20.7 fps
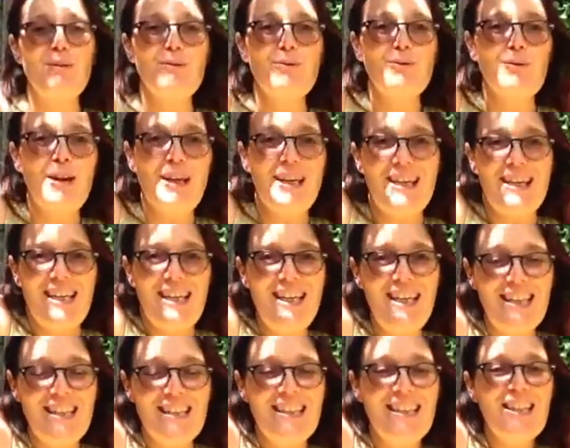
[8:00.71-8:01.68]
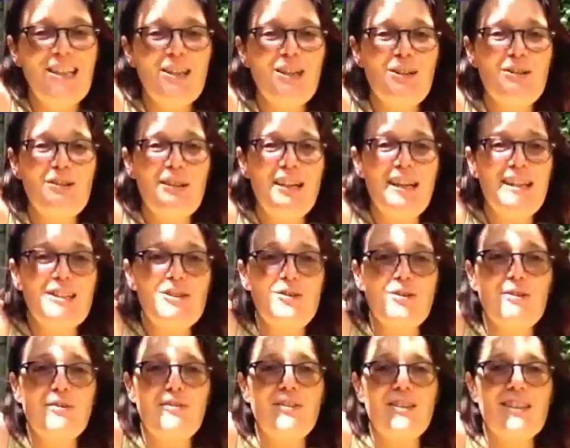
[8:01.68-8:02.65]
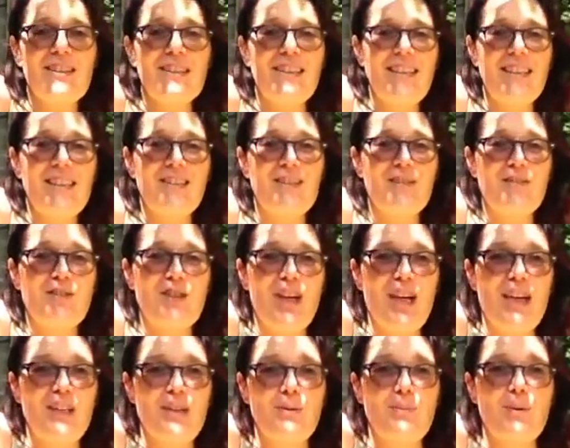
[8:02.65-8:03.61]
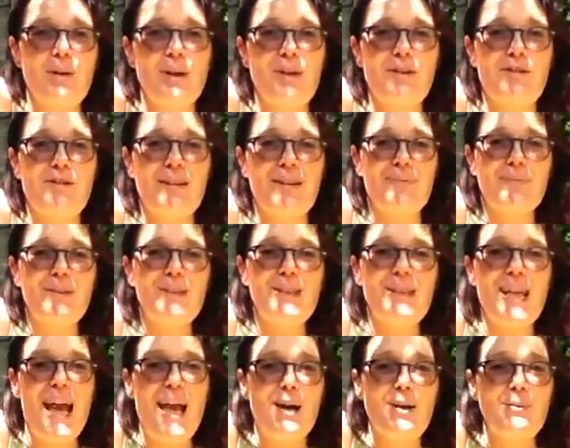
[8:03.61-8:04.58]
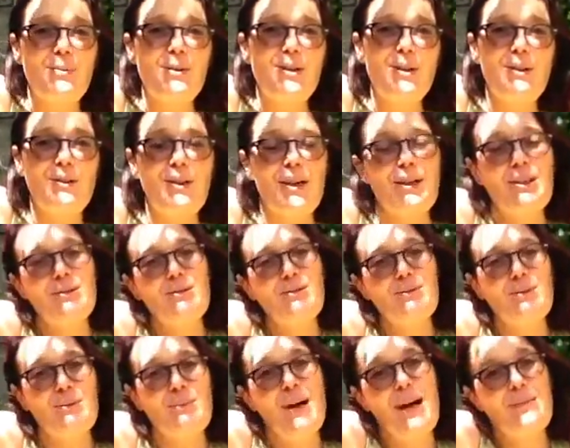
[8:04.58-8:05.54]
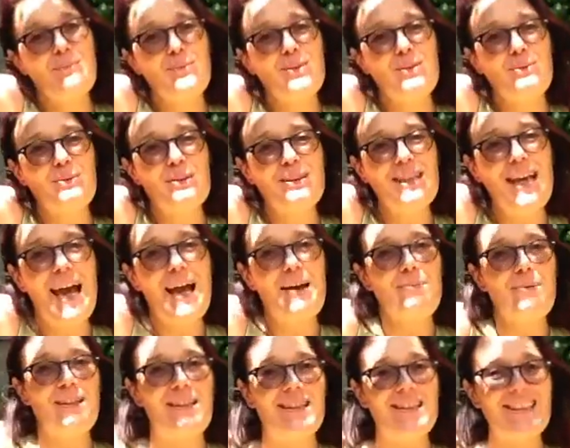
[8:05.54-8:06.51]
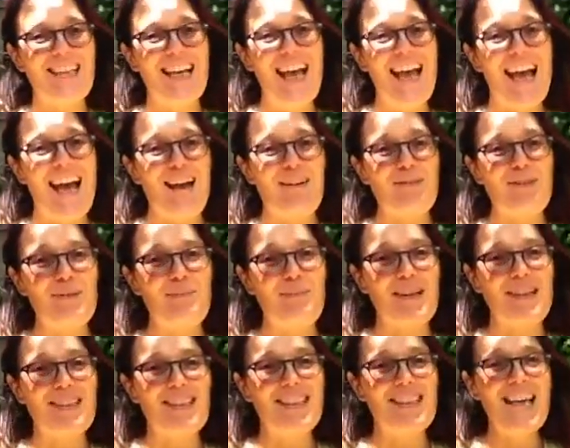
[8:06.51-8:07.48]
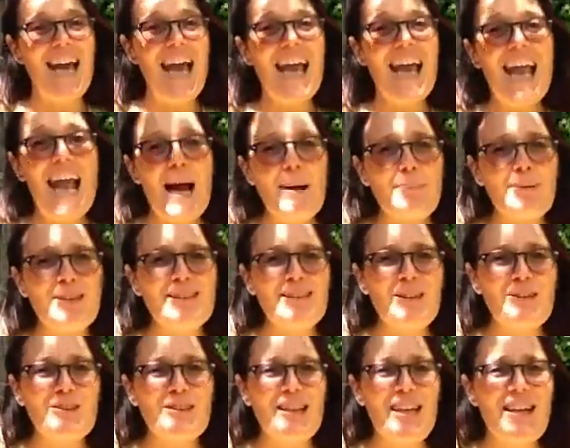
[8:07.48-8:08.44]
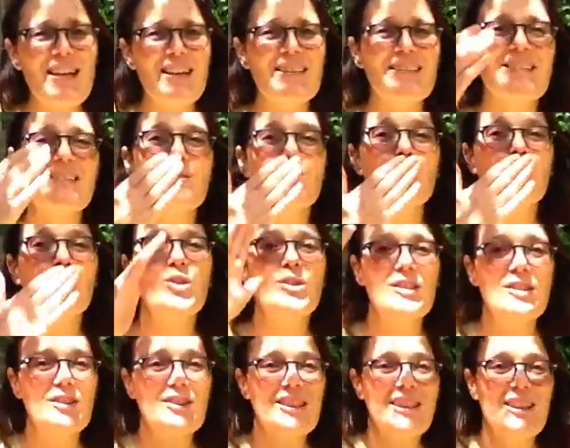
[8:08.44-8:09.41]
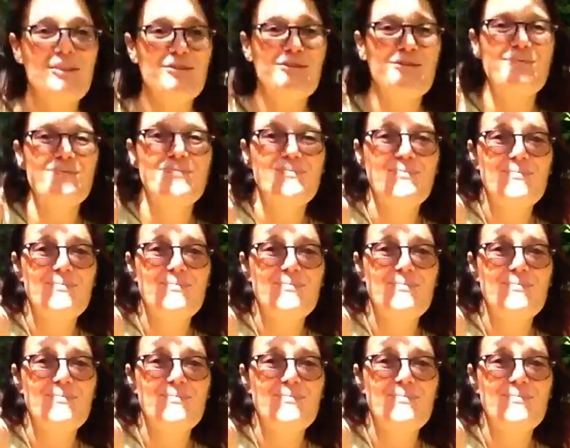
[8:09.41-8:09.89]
of Reiki, creator of the Seeds of Change program to help you go from hamster wheel to happiness. Have an amazing day. Happy solstice. Lots of love.